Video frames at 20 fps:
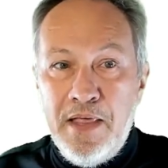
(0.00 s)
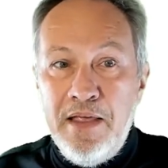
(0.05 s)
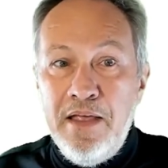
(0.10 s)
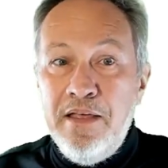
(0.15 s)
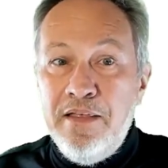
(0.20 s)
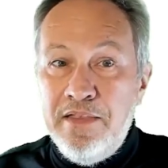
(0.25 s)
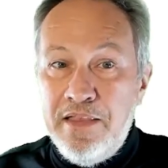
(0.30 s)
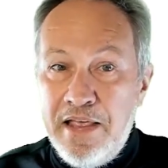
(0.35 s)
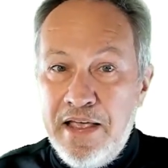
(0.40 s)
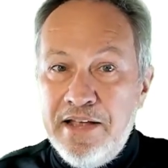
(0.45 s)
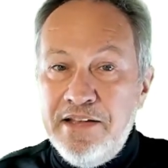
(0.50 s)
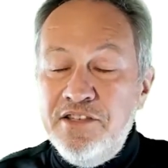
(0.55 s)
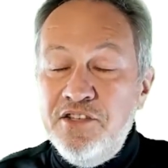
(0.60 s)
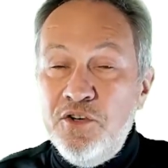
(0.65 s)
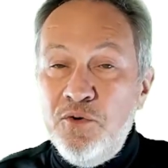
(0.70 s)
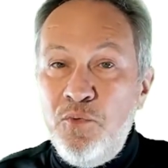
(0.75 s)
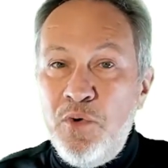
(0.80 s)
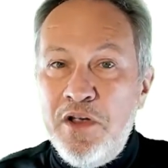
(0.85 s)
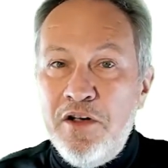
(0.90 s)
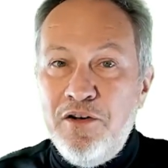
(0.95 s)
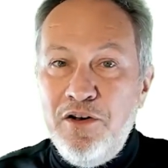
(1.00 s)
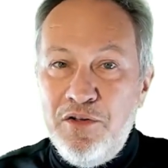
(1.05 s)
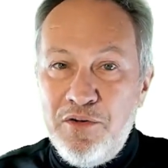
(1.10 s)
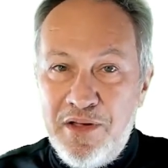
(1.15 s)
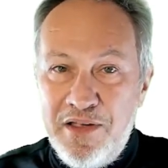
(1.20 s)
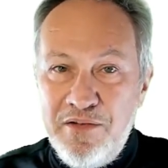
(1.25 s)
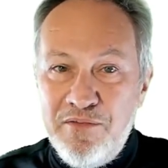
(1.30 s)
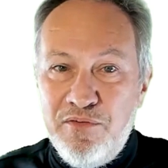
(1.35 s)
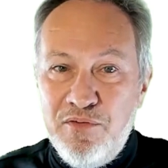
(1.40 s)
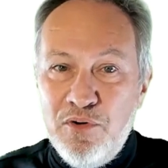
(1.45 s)
The answer we are
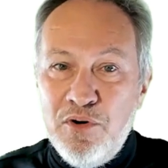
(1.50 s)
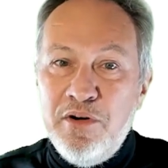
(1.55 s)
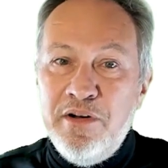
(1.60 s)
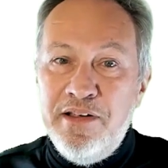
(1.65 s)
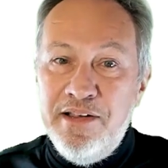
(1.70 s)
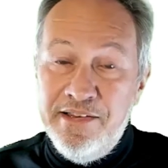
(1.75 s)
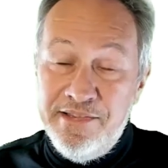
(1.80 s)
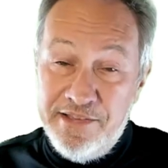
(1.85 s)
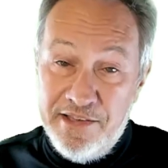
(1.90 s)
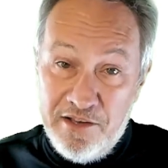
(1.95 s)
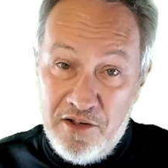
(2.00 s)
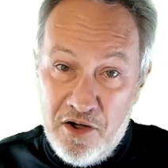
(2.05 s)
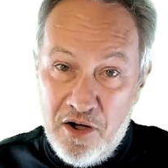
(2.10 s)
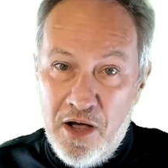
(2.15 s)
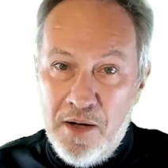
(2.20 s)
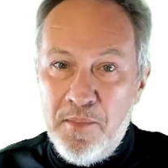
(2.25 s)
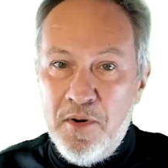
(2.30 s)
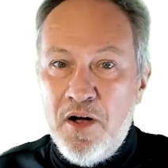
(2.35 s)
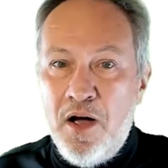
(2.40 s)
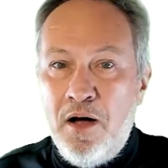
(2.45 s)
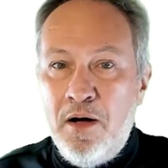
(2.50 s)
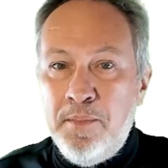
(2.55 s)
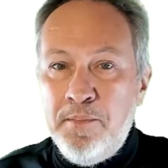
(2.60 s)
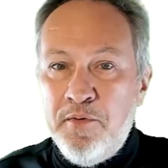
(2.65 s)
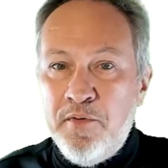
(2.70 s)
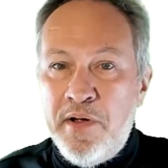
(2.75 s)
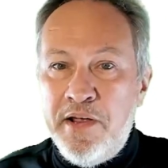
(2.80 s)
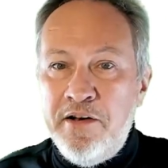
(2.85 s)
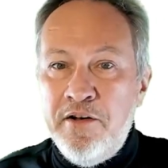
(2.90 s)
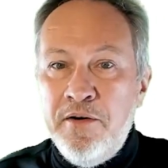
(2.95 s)
looking for is the comma
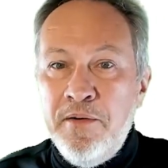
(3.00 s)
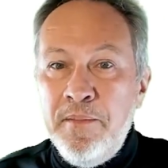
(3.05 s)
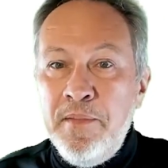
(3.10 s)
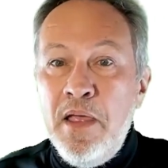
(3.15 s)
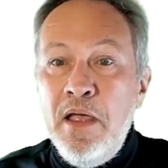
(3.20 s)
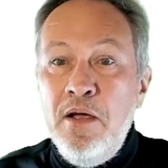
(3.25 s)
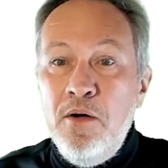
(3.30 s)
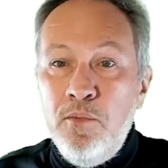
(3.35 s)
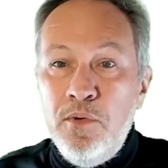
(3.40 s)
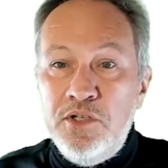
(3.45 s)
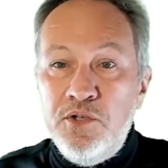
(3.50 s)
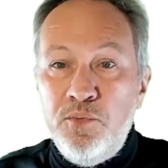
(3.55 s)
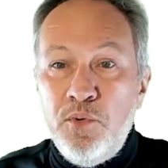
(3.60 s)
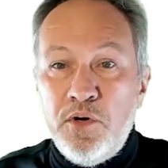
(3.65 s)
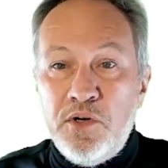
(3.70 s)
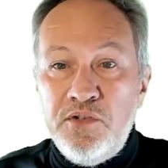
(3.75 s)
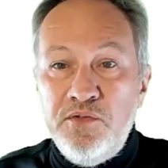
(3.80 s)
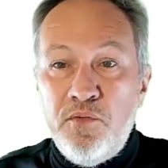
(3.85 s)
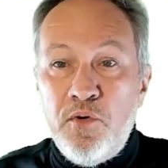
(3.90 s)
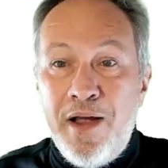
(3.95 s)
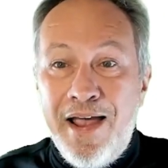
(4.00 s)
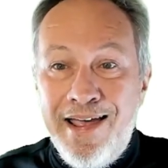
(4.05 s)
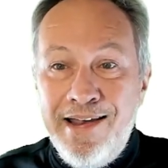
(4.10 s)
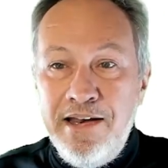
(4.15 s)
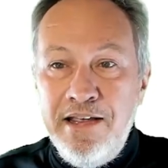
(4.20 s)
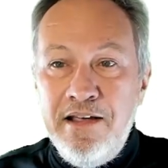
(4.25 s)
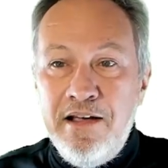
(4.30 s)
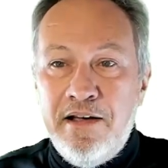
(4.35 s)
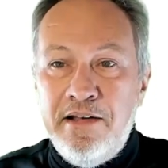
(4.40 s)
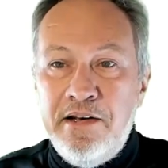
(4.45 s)
operator, which works for any
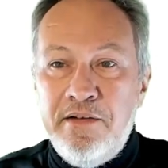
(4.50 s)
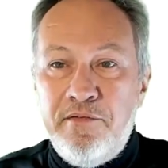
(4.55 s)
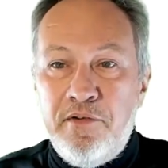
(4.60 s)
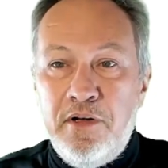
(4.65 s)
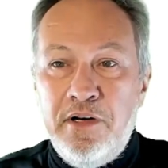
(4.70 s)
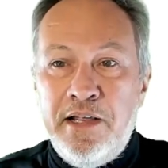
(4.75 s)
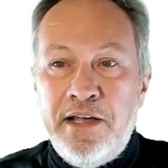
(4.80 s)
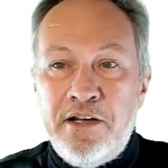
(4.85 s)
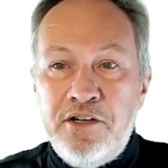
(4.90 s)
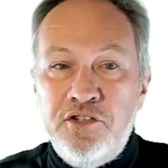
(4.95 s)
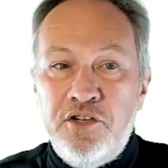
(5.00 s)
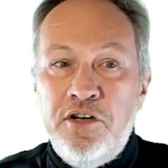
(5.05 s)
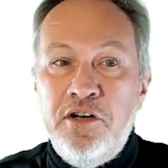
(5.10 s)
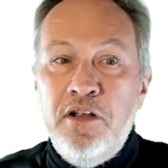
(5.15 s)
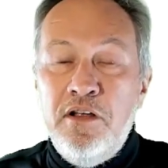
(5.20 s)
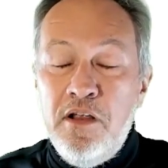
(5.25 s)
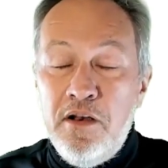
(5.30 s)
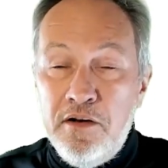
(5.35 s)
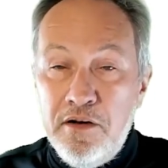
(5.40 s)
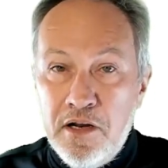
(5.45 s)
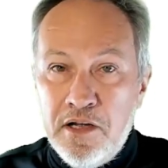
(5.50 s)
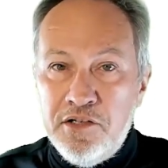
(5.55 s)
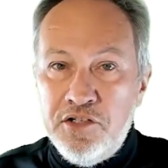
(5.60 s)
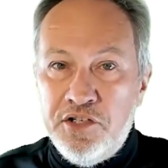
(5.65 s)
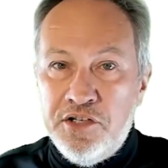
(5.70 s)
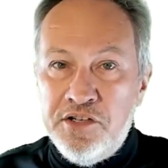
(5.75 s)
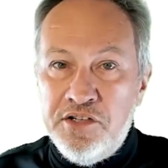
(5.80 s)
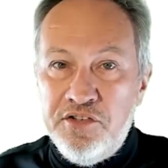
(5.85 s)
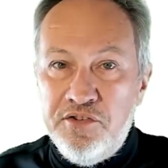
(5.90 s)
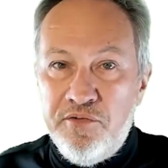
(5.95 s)
kind of collection, not
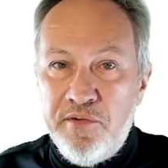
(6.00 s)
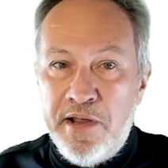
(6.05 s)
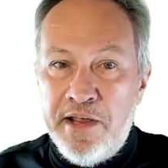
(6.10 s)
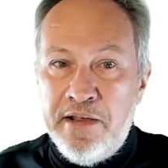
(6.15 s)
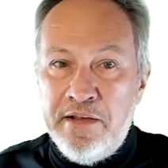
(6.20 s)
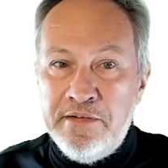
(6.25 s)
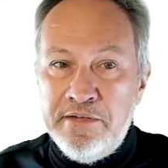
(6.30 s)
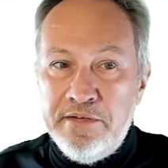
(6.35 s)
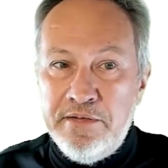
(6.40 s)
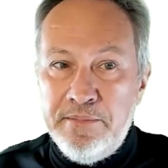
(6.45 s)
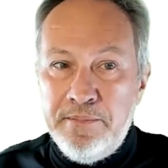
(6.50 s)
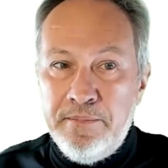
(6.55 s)
just strings.